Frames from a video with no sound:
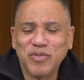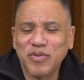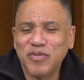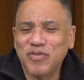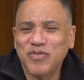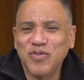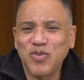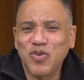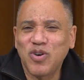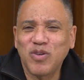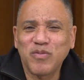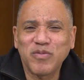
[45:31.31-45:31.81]

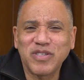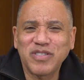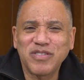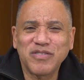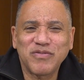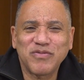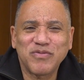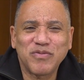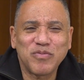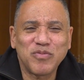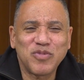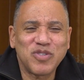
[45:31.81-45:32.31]

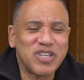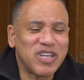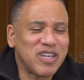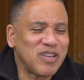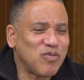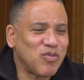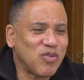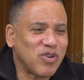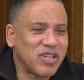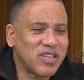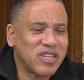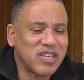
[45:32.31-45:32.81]
Performing from
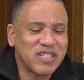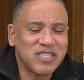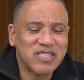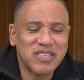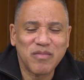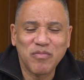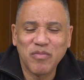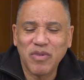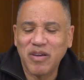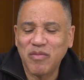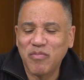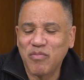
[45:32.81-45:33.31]
day one. They
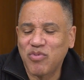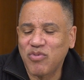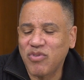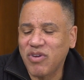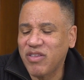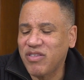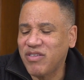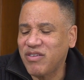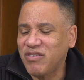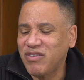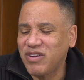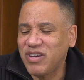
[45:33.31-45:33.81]
say my
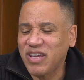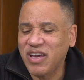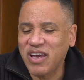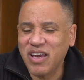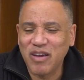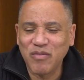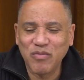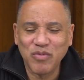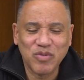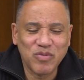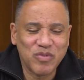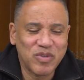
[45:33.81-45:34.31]
brother and
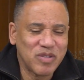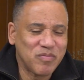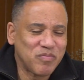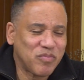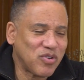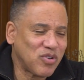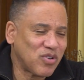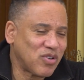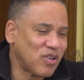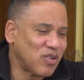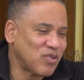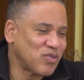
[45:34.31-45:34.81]
I we
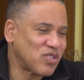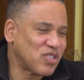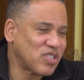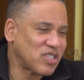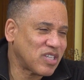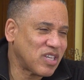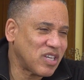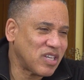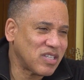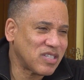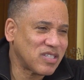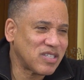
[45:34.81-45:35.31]
put on
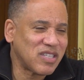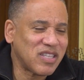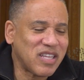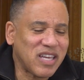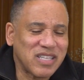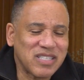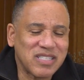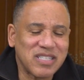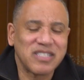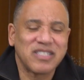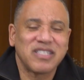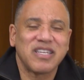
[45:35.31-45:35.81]
skits, and
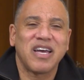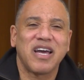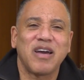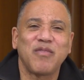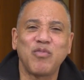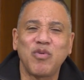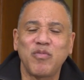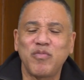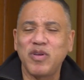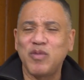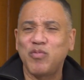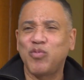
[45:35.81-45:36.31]
that's the
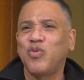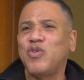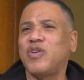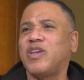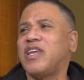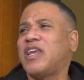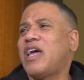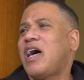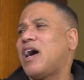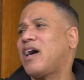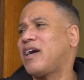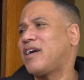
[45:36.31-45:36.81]
time when people
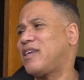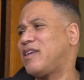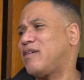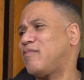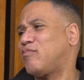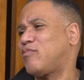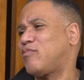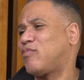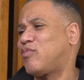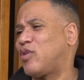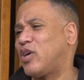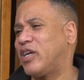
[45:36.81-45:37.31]
were locking
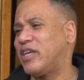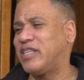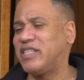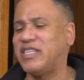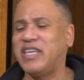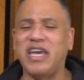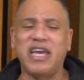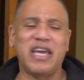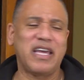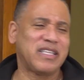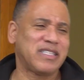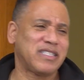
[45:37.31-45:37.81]
and break
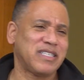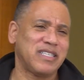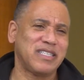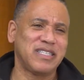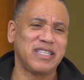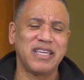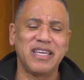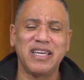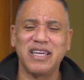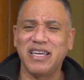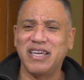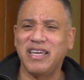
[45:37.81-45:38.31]
dancing.
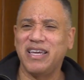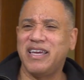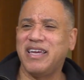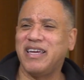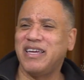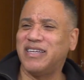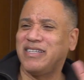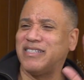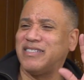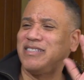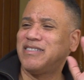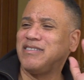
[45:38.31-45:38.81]

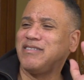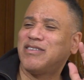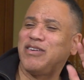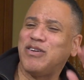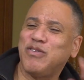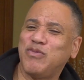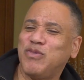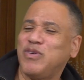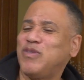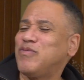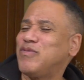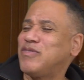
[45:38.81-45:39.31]
And
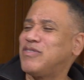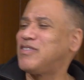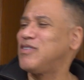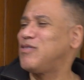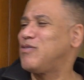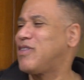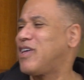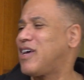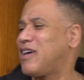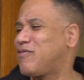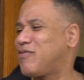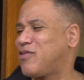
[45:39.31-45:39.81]
we would
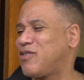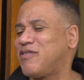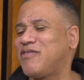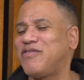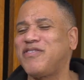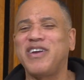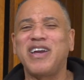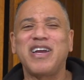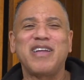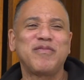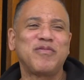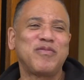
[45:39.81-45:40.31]
do that for the
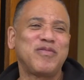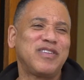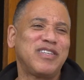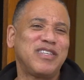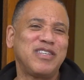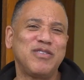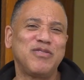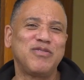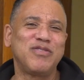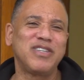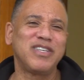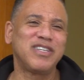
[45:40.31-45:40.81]
family
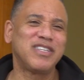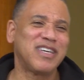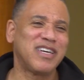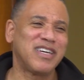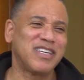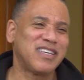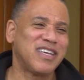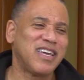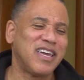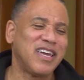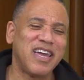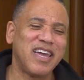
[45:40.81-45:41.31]
reunion,
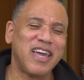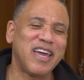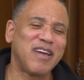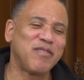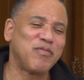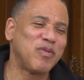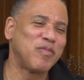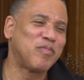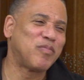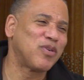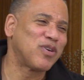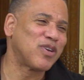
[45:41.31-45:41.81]

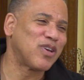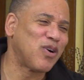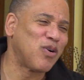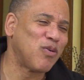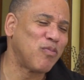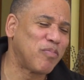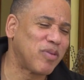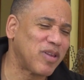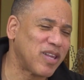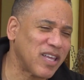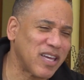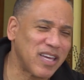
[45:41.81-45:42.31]
and we put
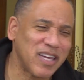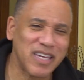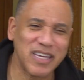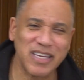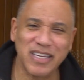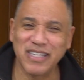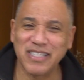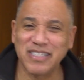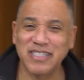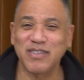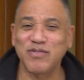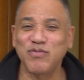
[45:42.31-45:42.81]
on
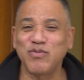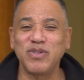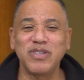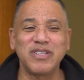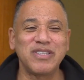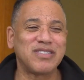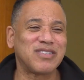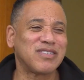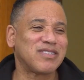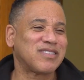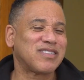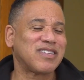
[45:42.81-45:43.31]
plays, and we
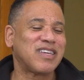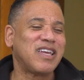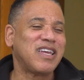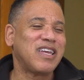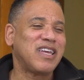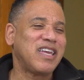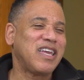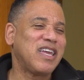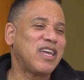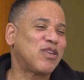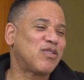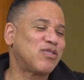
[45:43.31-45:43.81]
just
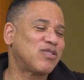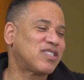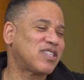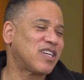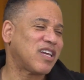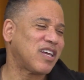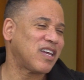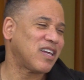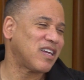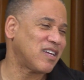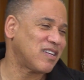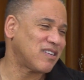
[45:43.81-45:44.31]

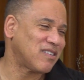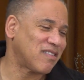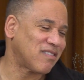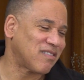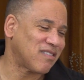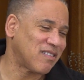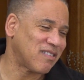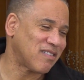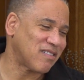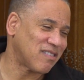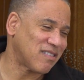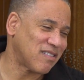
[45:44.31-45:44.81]
entertain
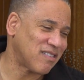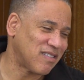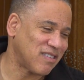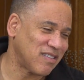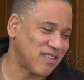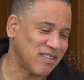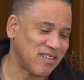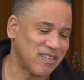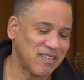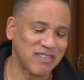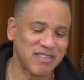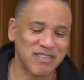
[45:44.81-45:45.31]

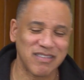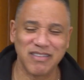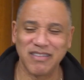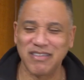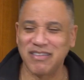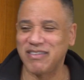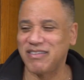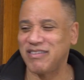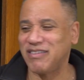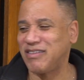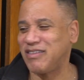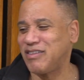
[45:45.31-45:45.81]

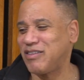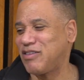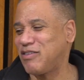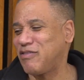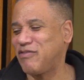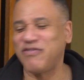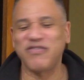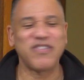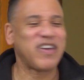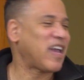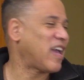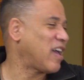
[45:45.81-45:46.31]
the
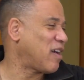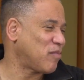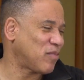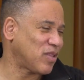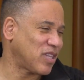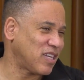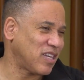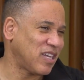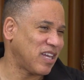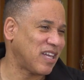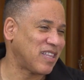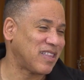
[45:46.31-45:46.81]

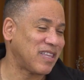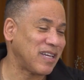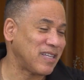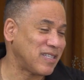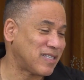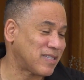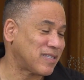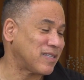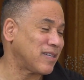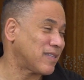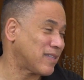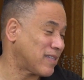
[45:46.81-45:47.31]
family, and
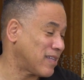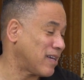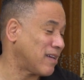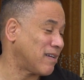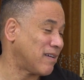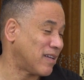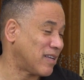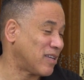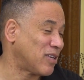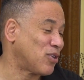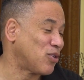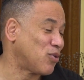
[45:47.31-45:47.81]
they'd sit
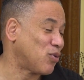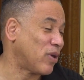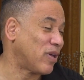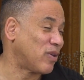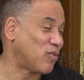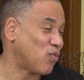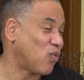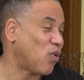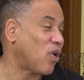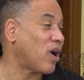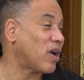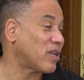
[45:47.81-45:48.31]
there
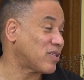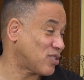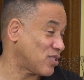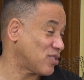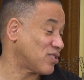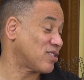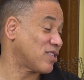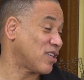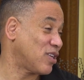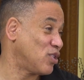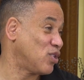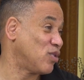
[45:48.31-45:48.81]
and watch
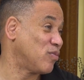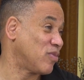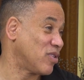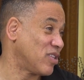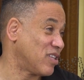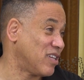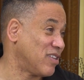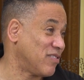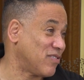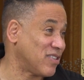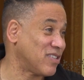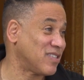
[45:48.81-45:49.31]
us. Can you
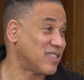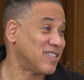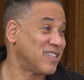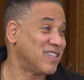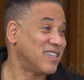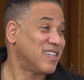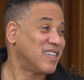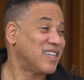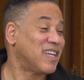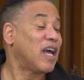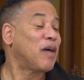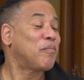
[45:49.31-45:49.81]
believe it?
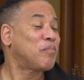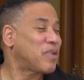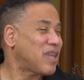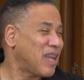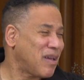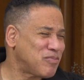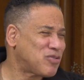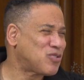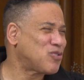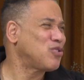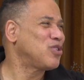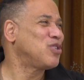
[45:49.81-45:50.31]
But
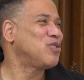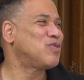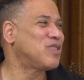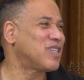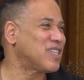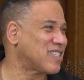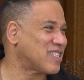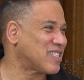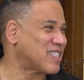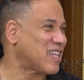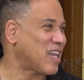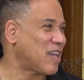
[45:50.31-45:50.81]
I'm sure you
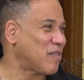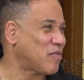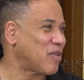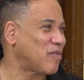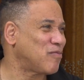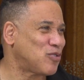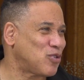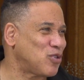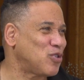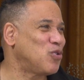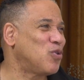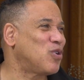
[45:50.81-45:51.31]
did the same thing.
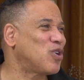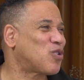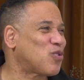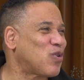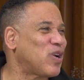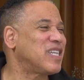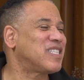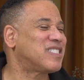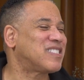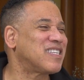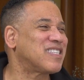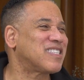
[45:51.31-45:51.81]
I'm sure you and
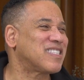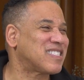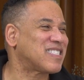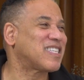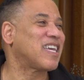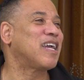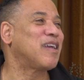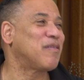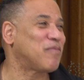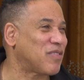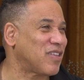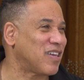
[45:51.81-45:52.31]
Grace did the
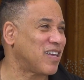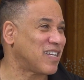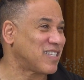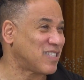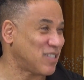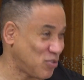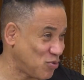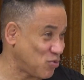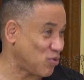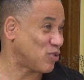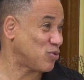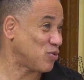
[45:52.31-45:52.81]
same thing.
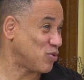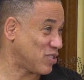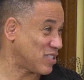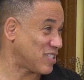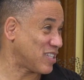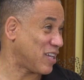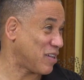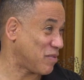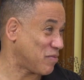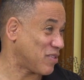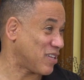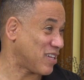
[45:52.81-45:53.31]
Did you all do the
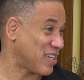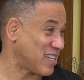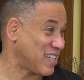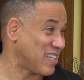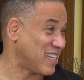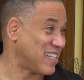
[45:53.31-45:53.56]
same thing?